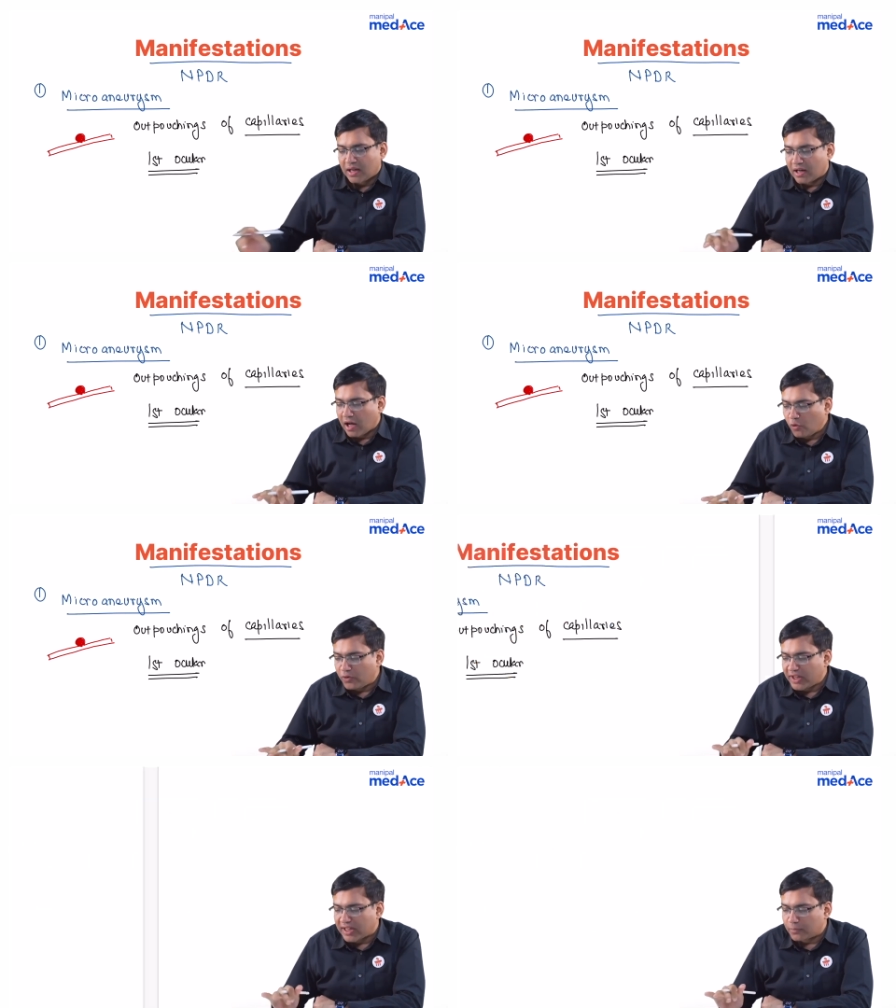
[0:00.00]
Now
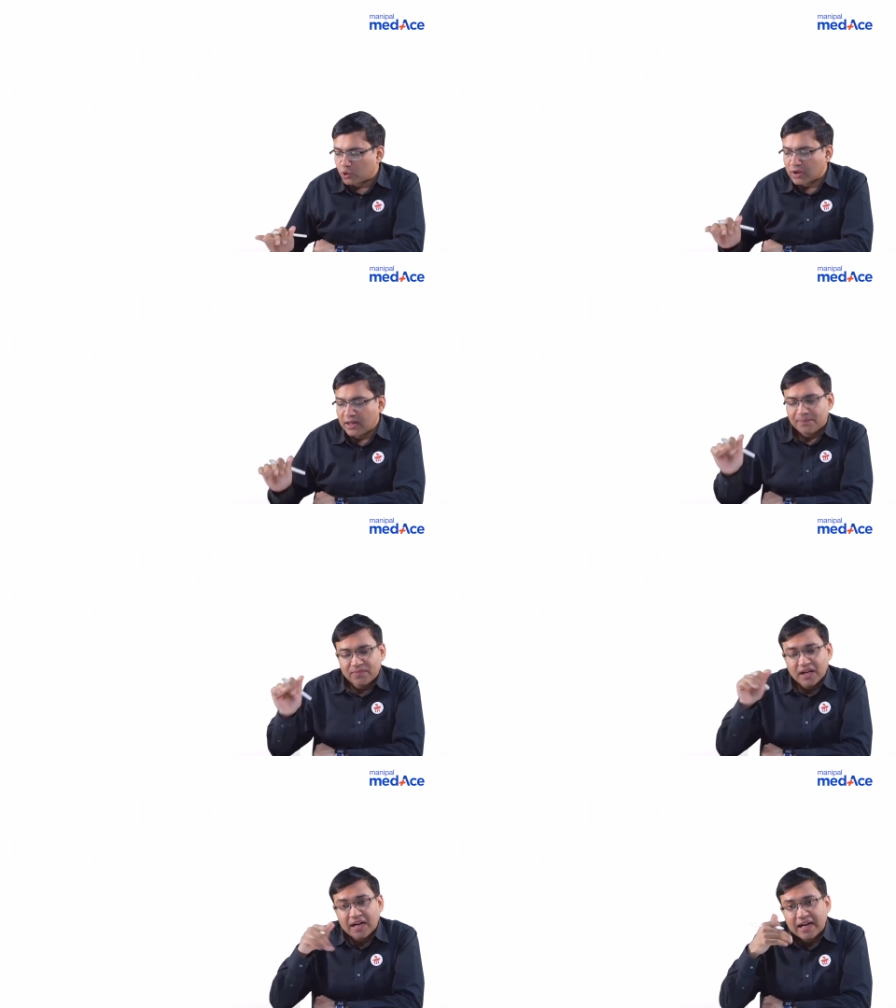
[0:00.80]
we come to the
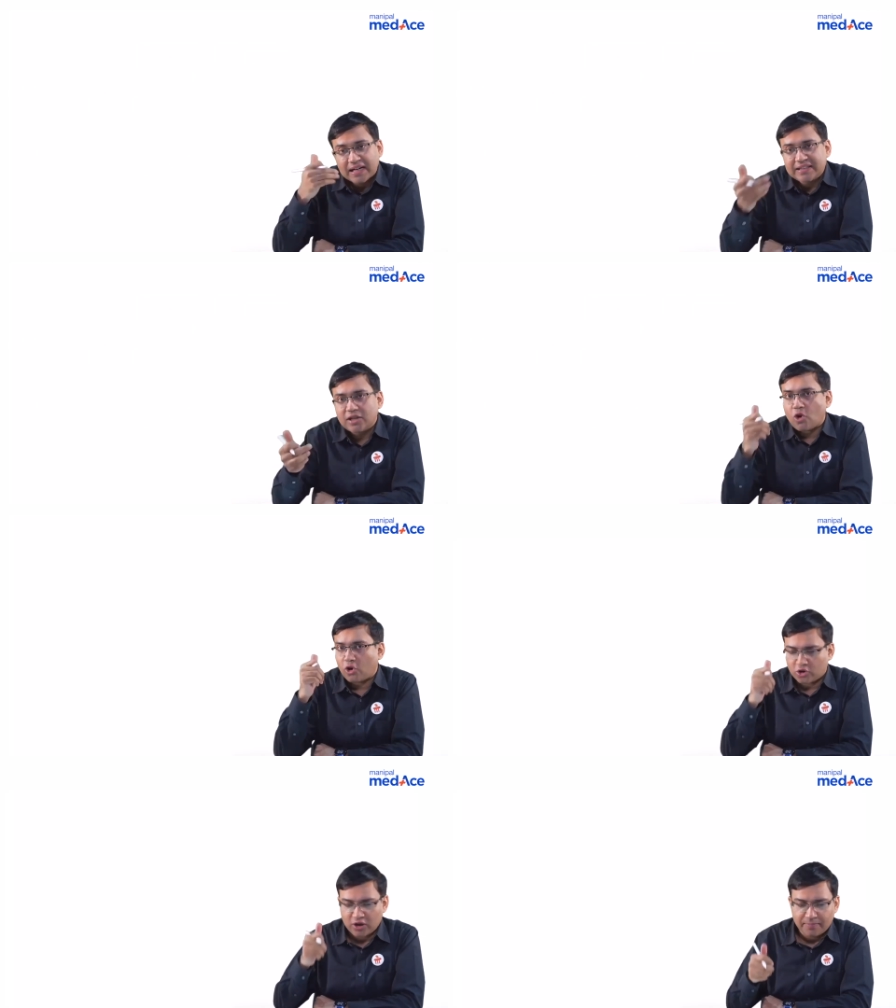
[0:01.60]
other
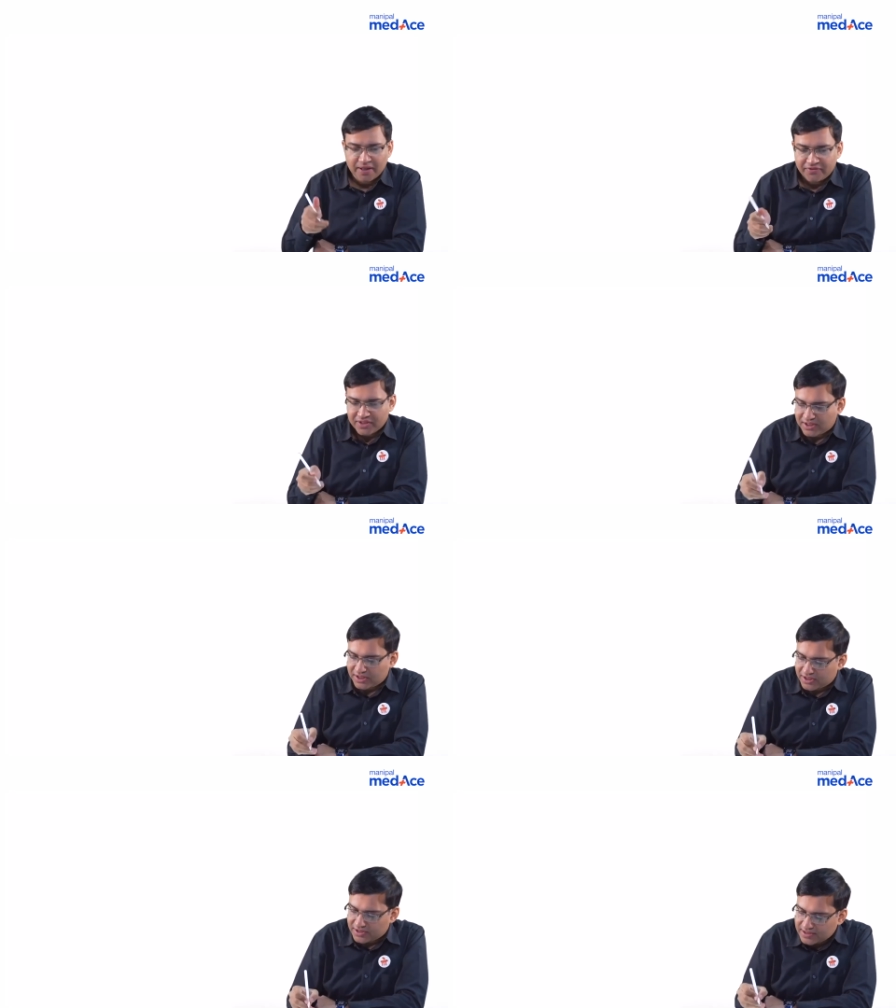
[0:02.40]
ocular
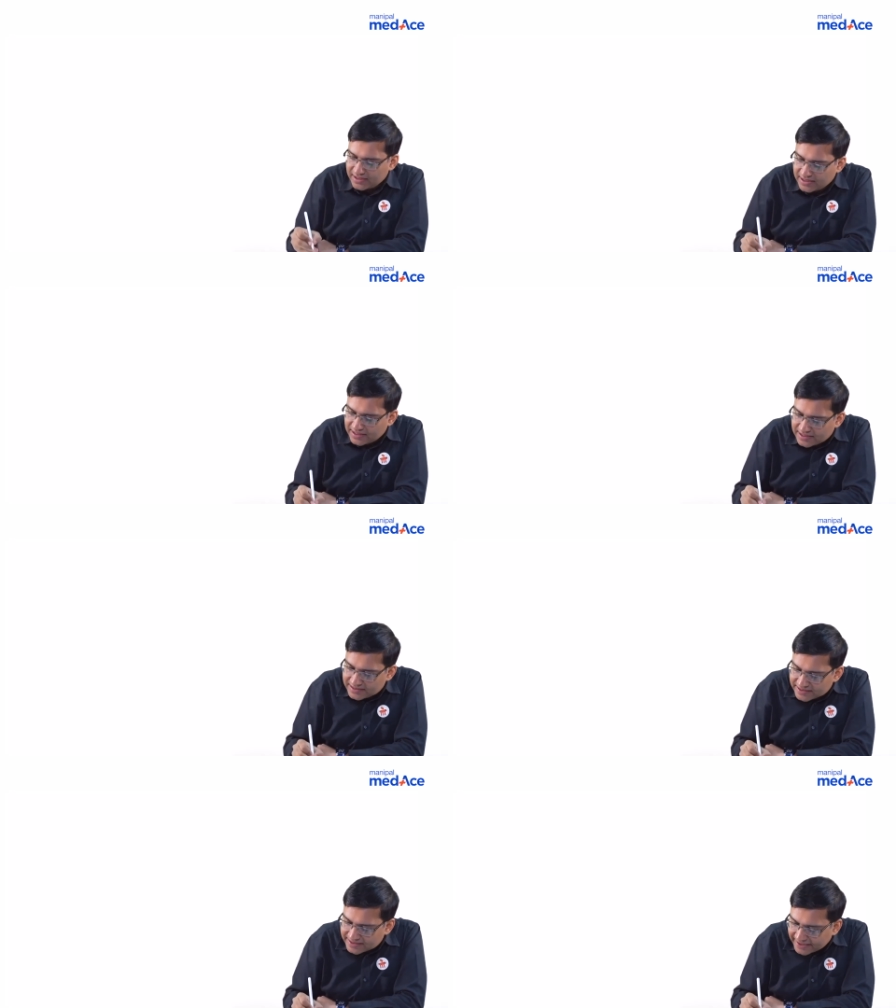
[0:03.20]
manifestations.
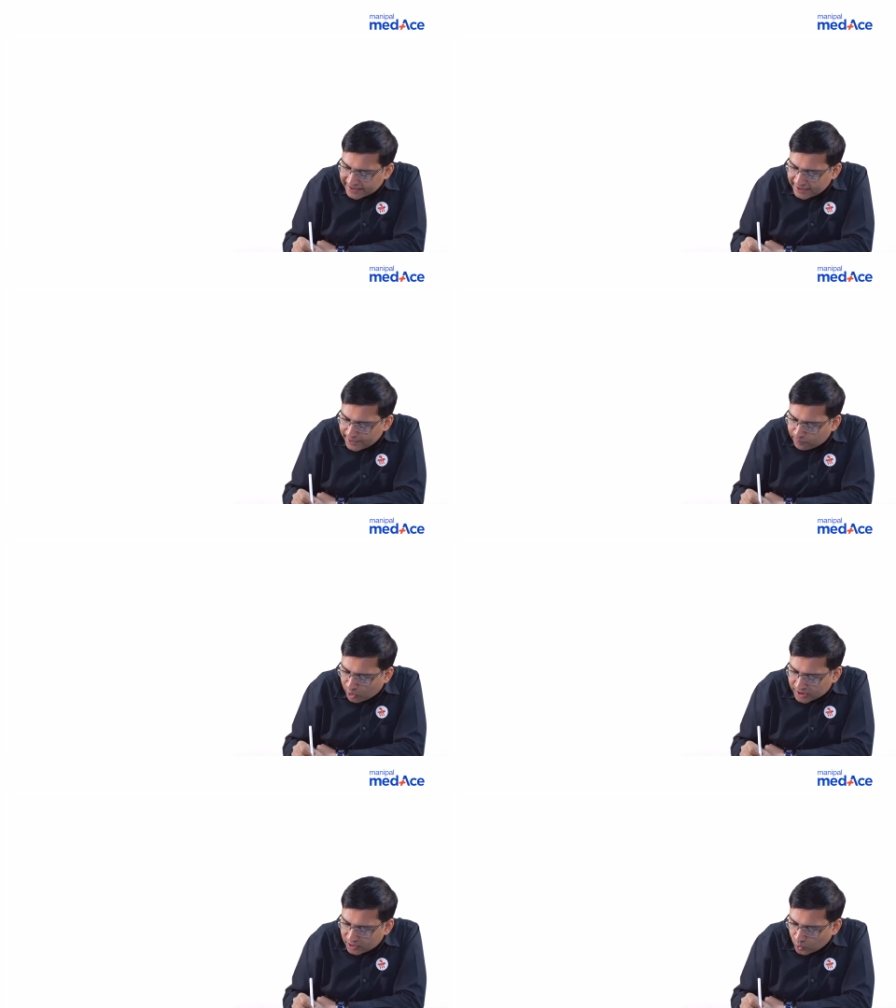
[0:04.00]
The second
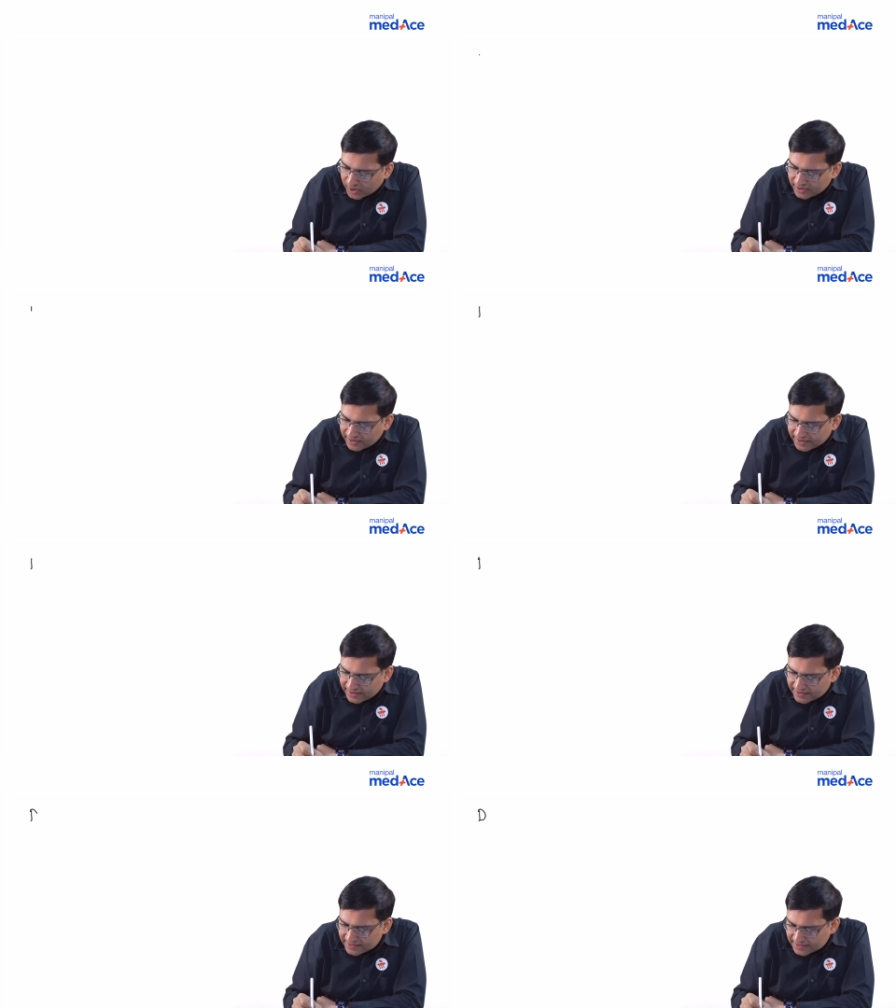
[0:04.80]
important one
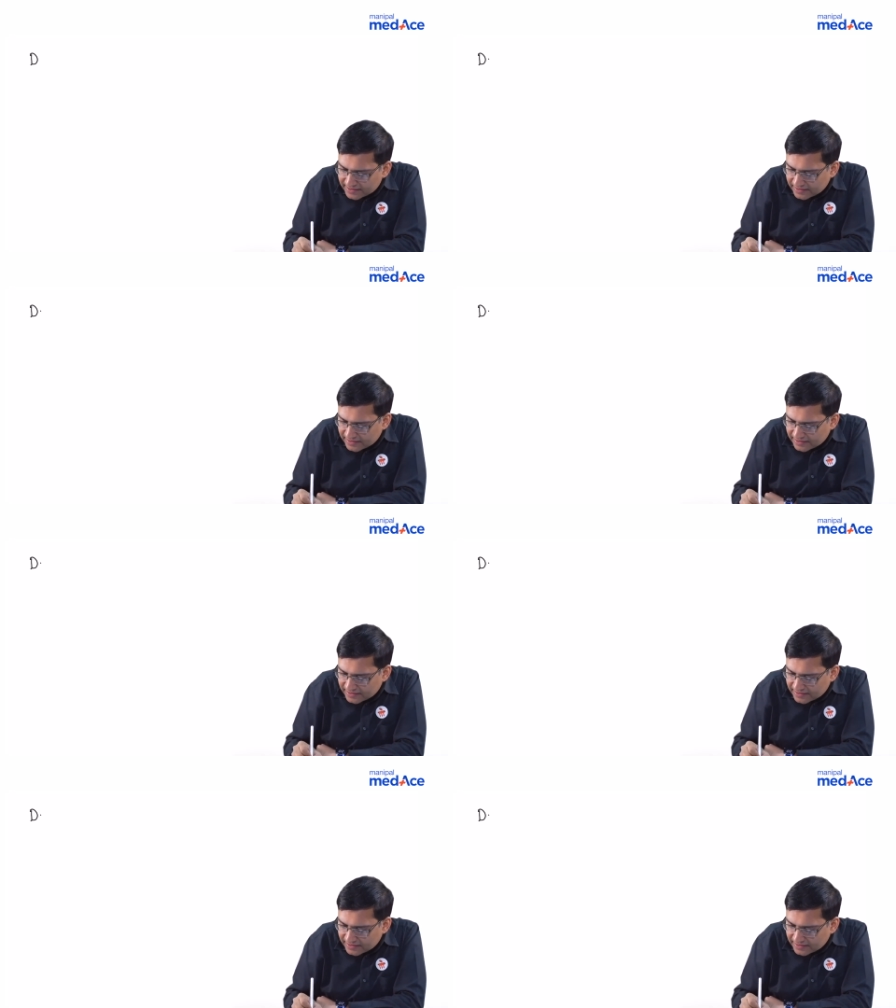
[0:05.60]
is